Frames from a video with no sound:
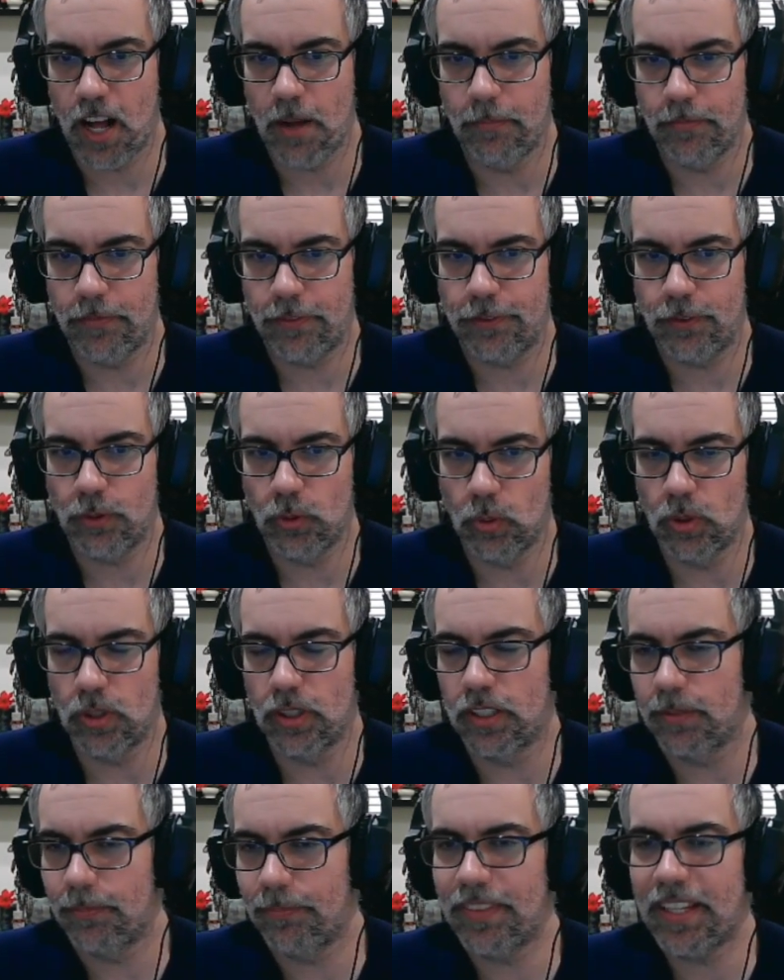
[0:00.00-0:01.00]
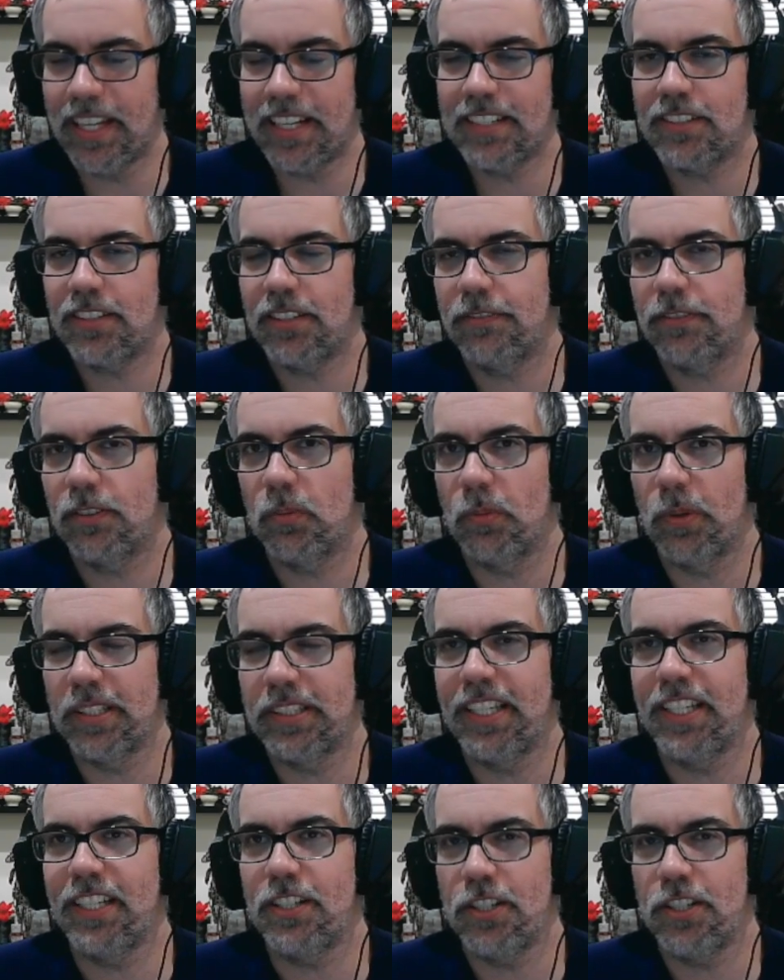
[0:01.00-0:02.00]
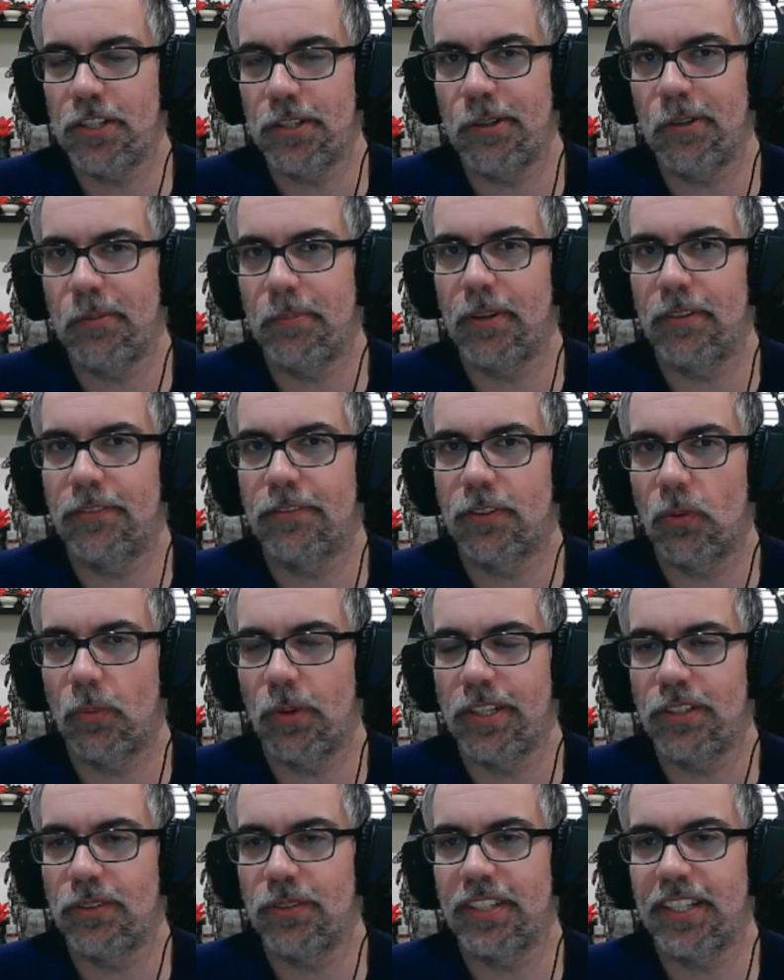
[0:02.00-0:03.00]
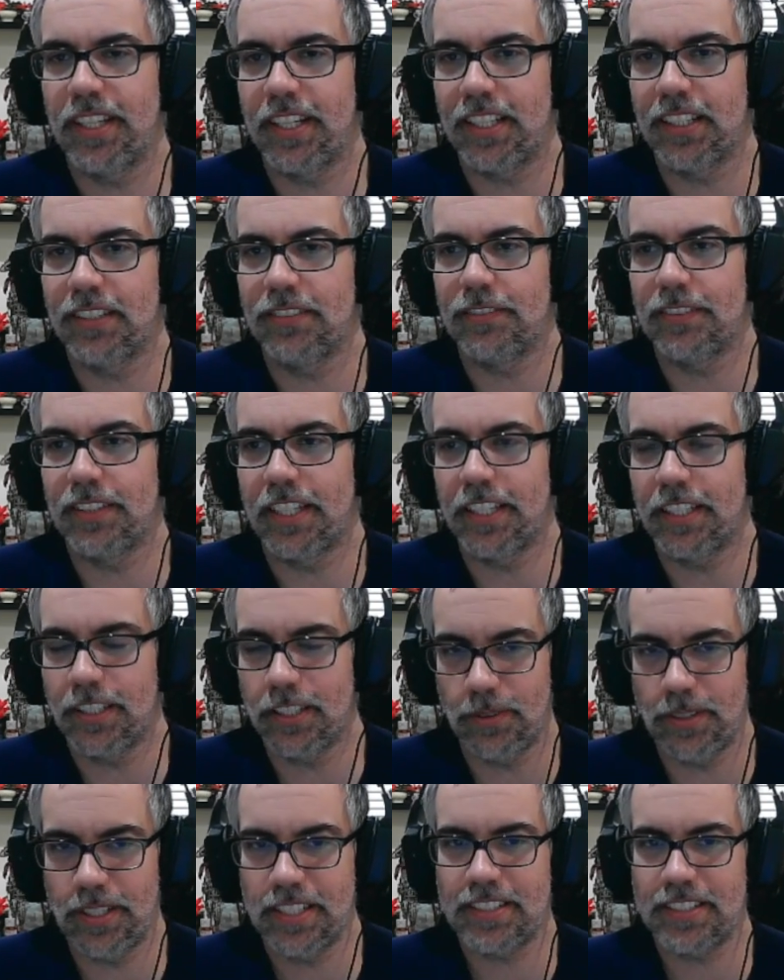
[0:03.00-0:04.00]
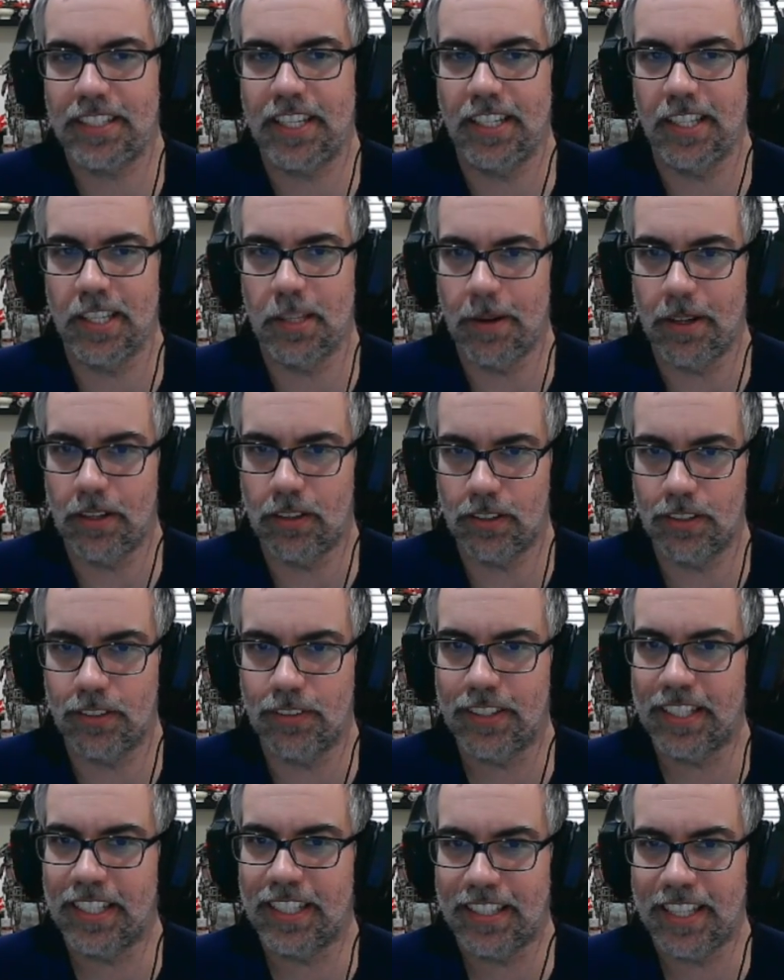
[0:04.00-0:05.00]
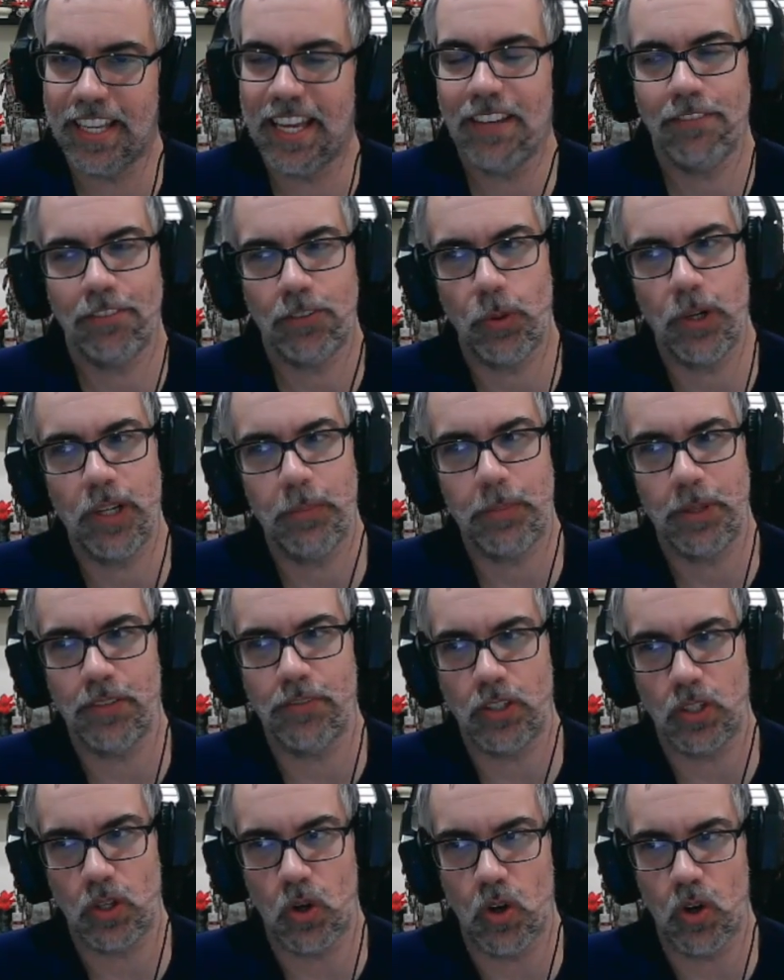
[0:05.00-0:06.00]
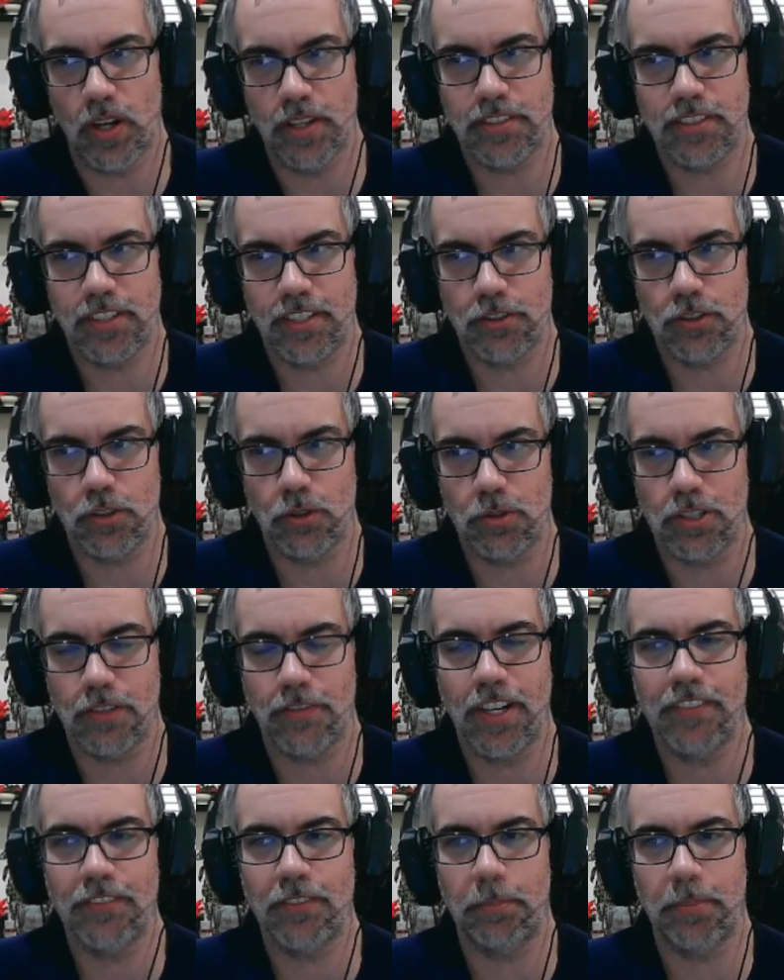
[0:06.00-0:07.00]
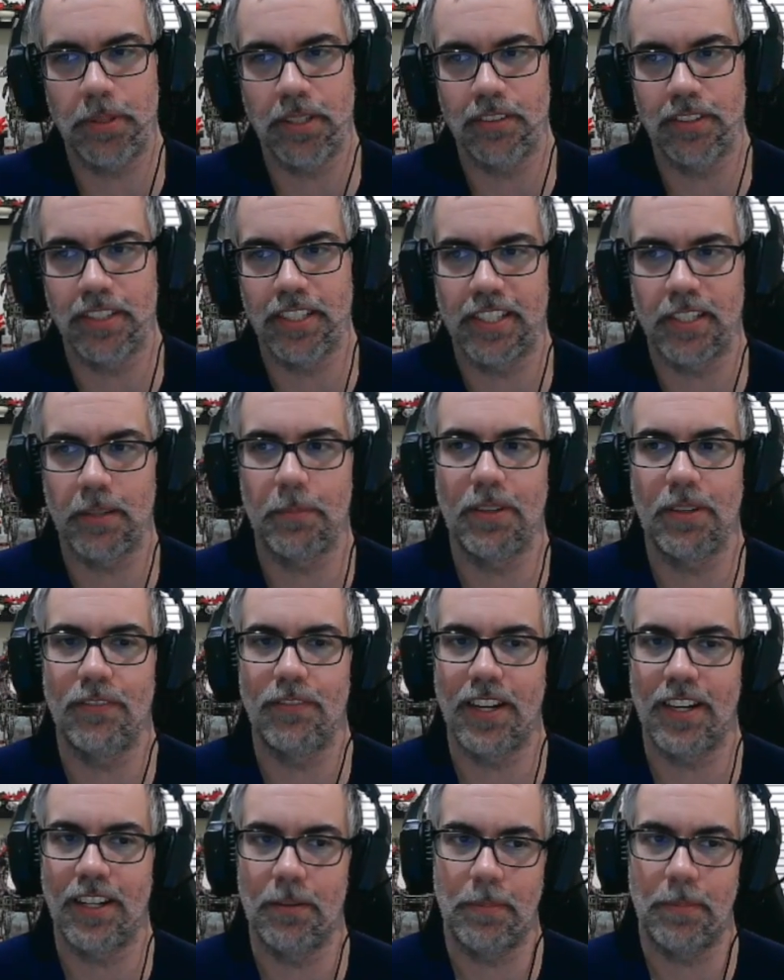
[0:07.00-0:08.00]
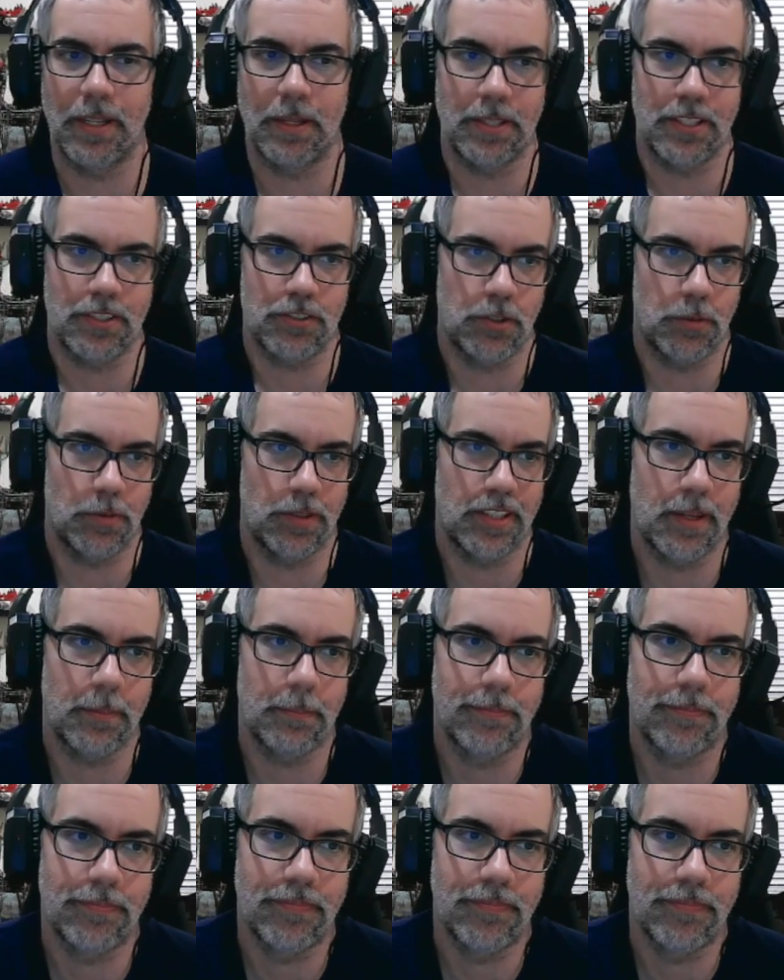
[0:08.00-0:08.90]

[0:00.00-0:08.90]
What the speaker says: For not necessarily for what they do, but for when you think of like units, getting them out early, they have quite a bit of a cost. So survivability can be a very big issue with them.